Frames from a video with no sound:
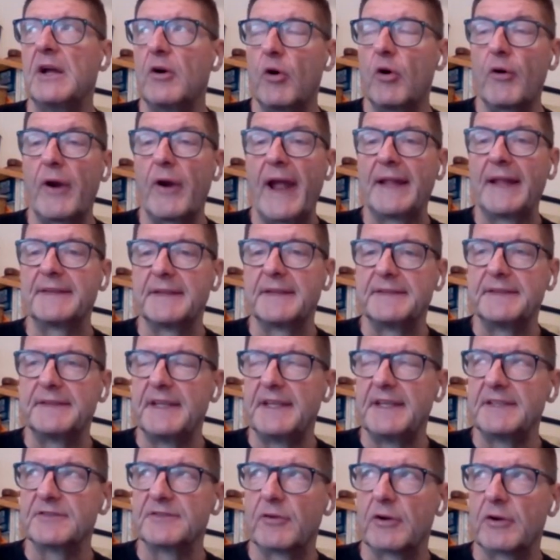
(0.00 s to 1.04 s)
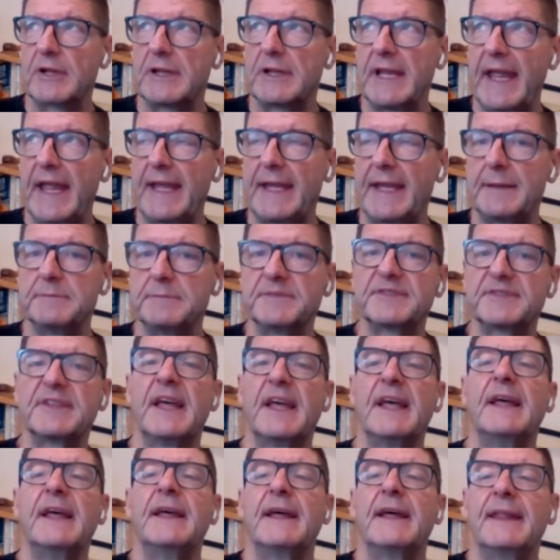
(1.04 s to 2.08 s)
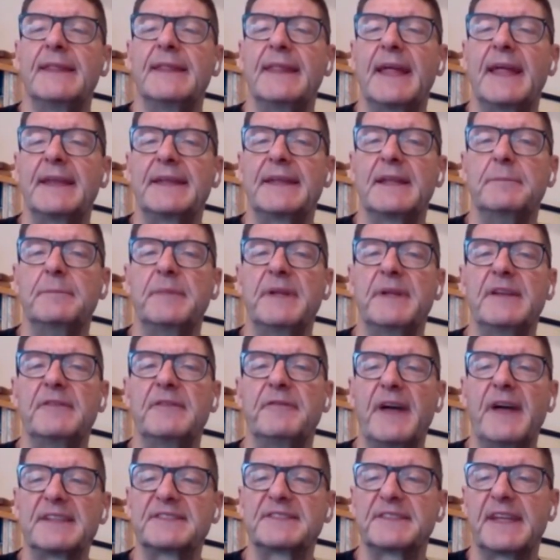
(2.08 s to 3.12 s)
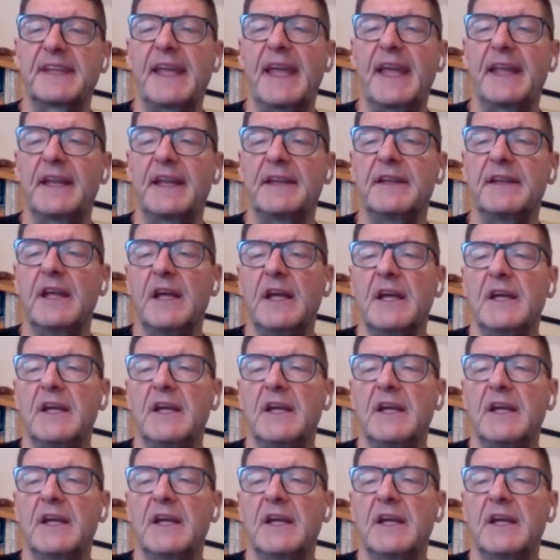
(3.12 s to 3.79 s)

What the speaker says: or entities or claims than can be investigated.